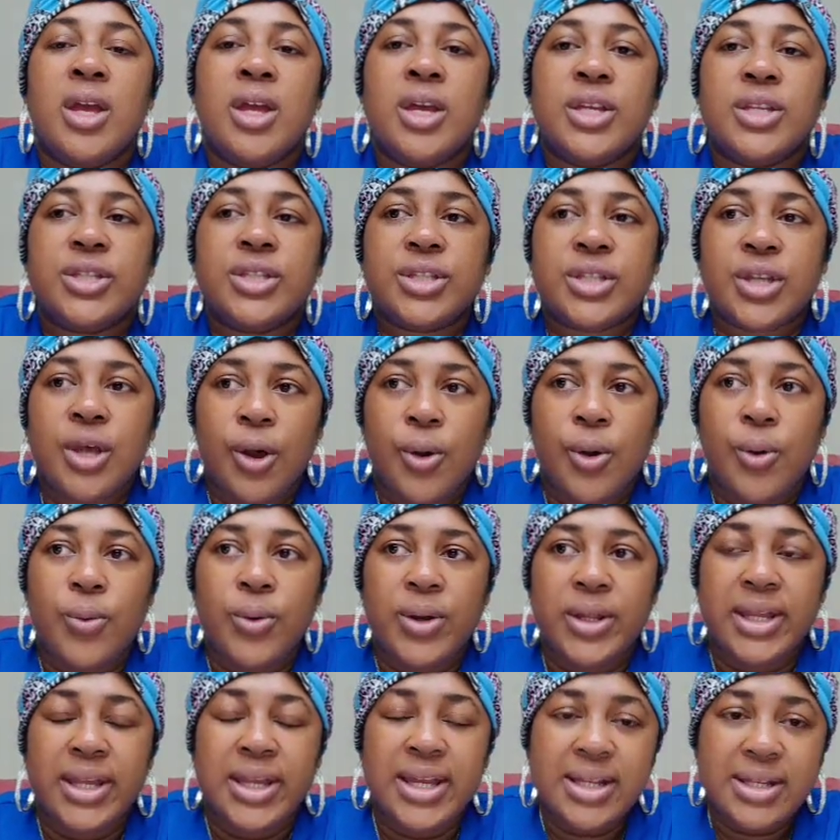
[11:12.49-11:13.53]
So
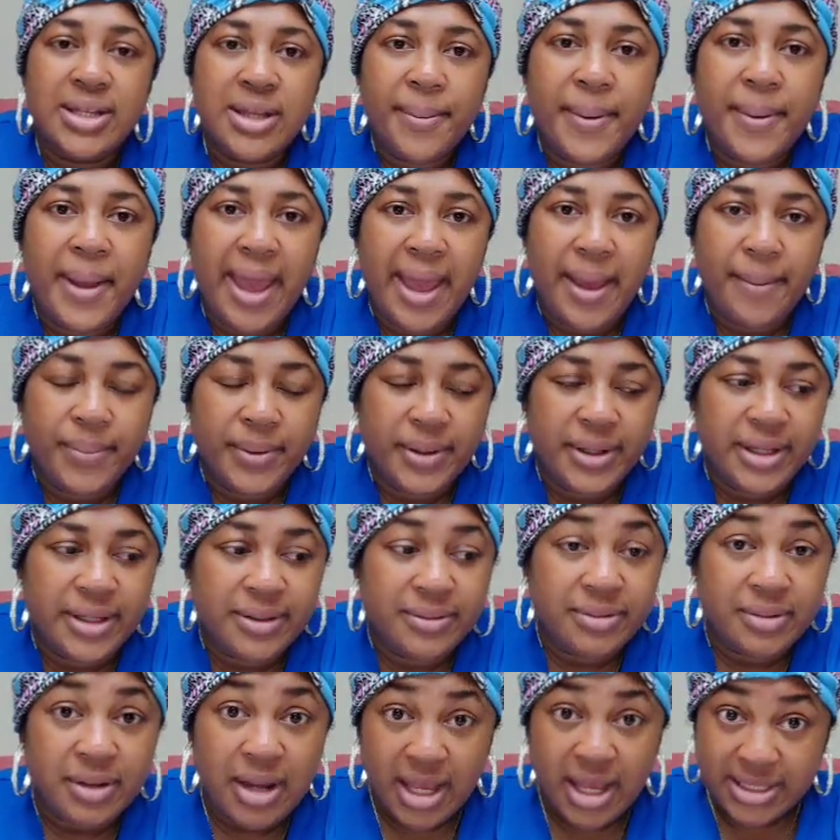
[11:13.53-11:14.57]
what ended up happening,
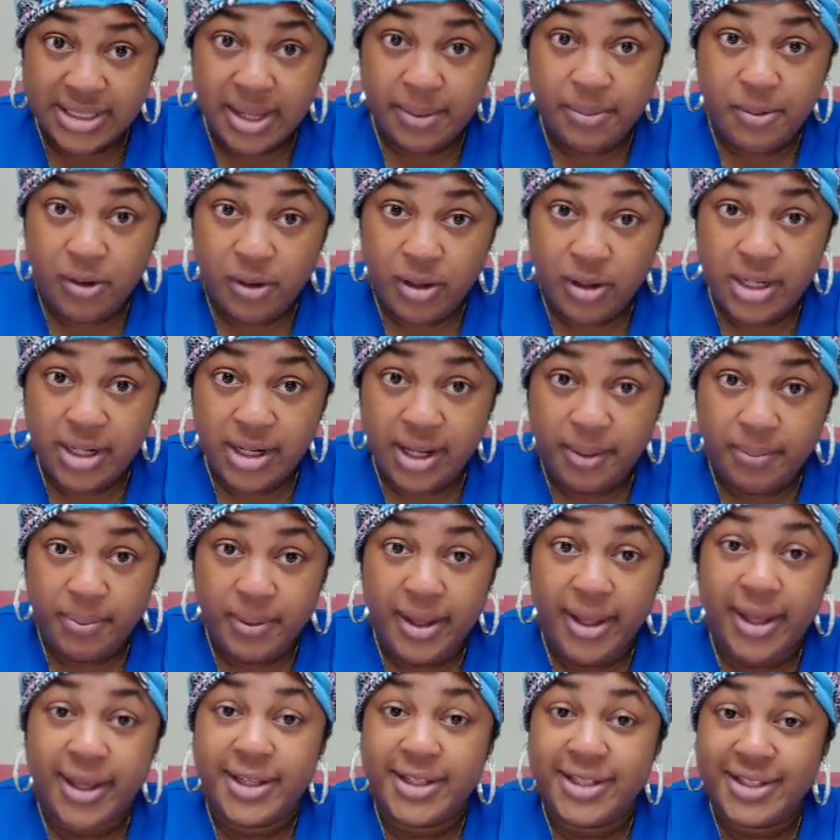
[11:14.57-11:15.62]
I stopped going to that
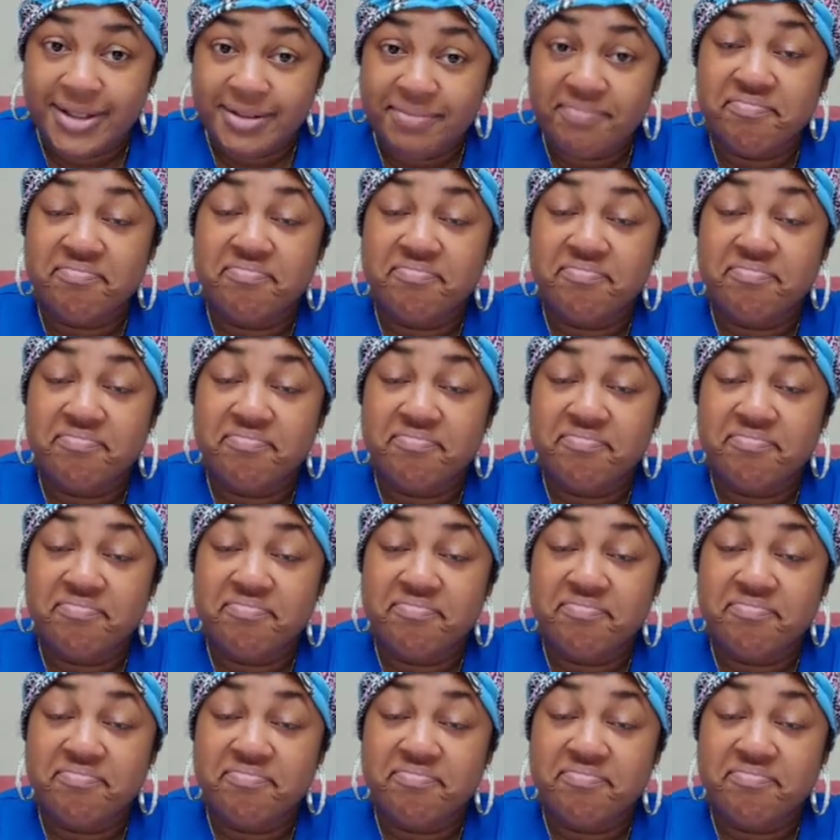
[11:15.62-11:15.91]
place.